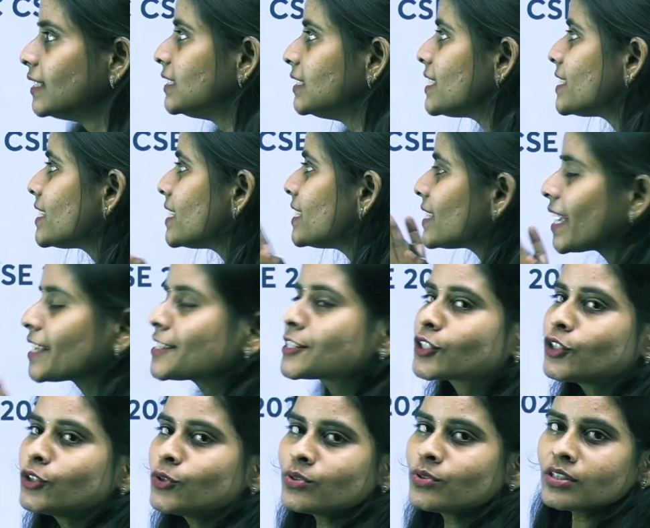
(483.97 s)
this is
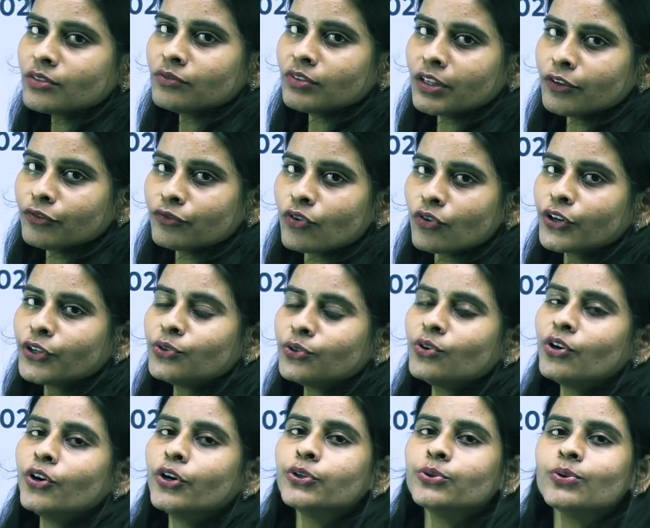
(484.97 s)
exclusively for you.
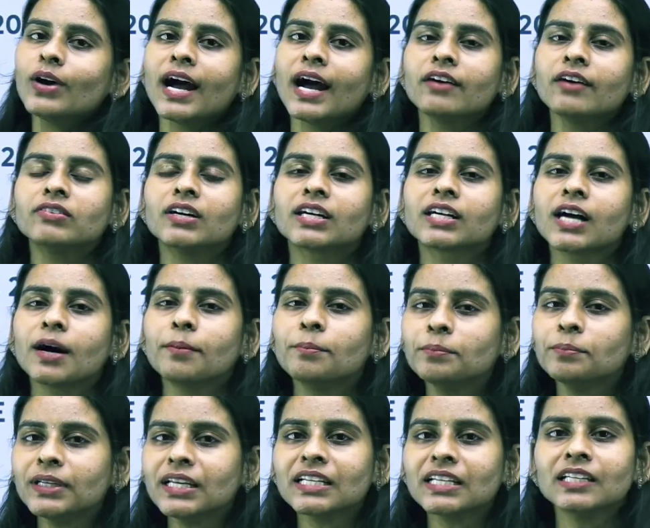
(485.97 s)
You have a
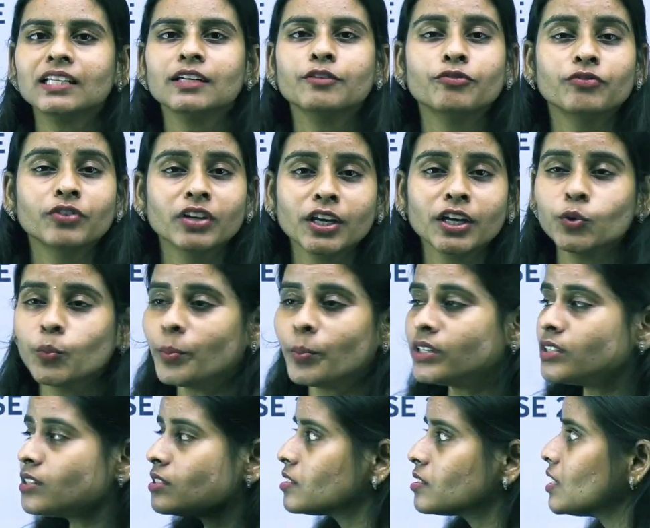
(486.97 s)
completely free
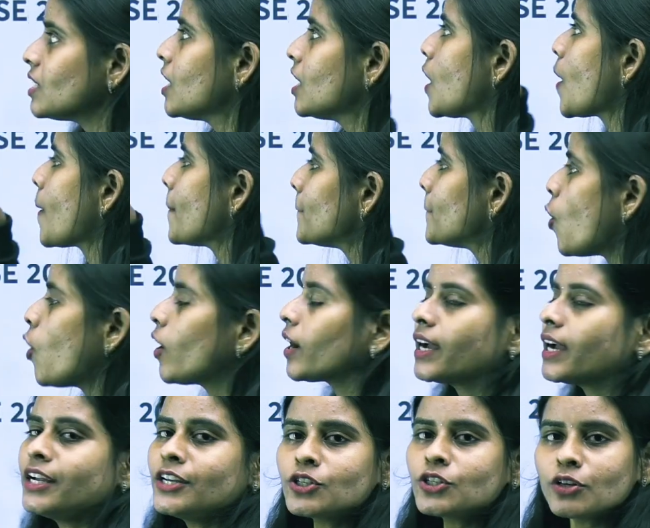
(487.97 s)
UPSC mock
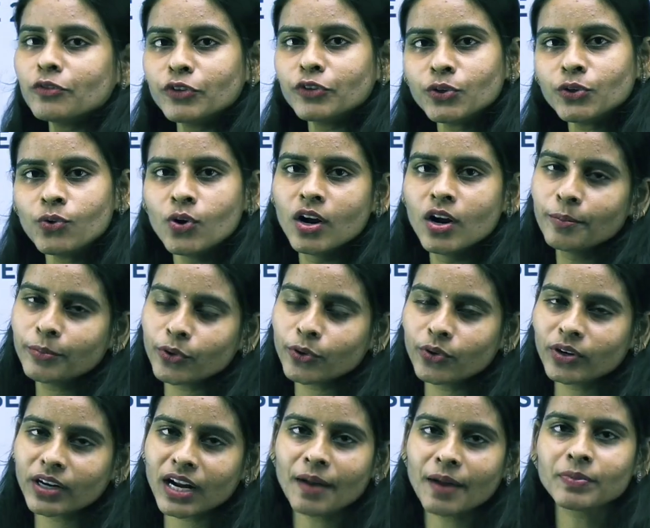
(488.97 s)
interview
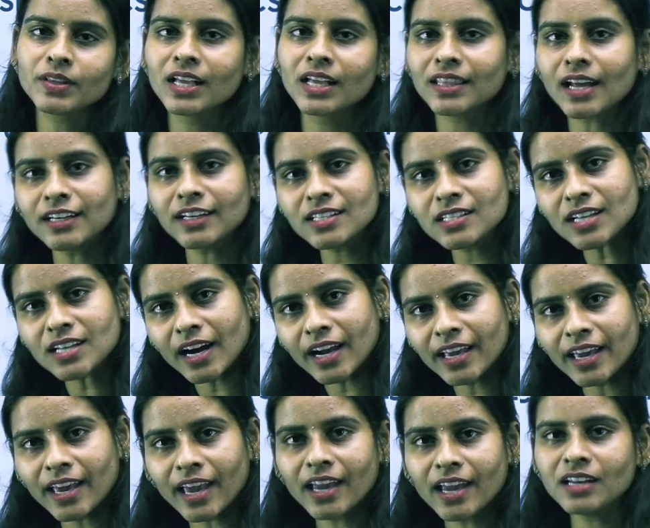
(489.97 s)
program that is
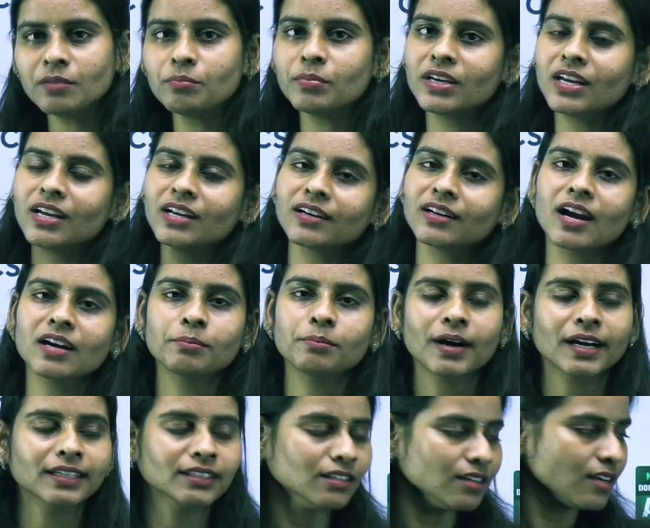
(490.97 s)
again being run
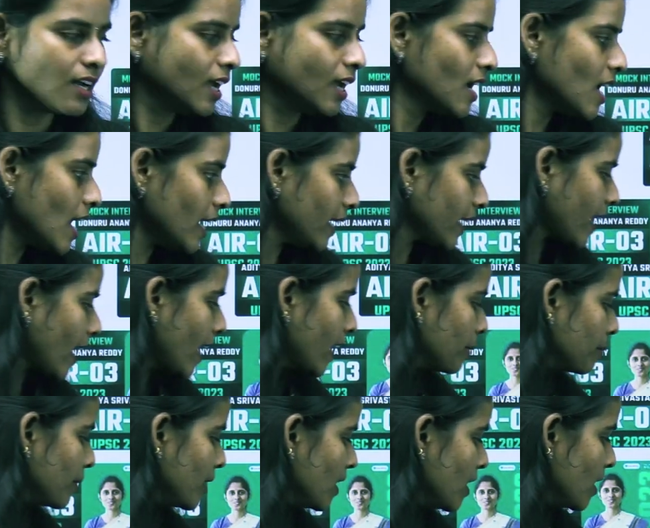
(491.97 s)
by the
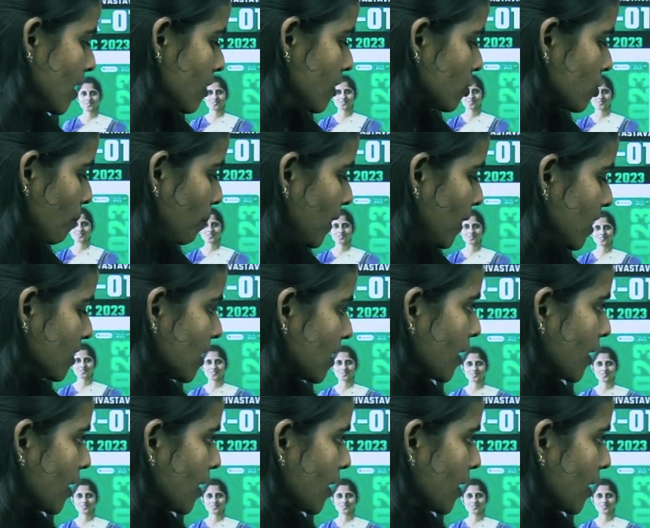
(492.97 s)
Unacademy. So please